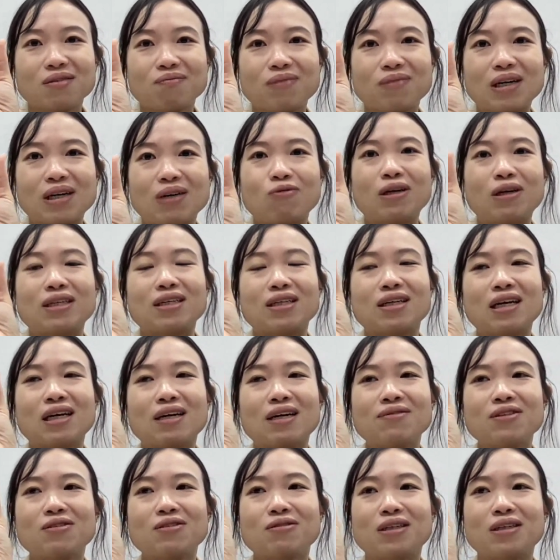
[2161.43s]
But when it
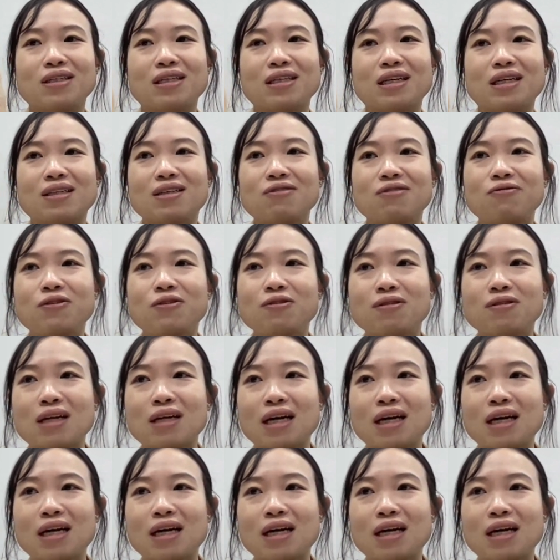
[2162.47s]
comes to another field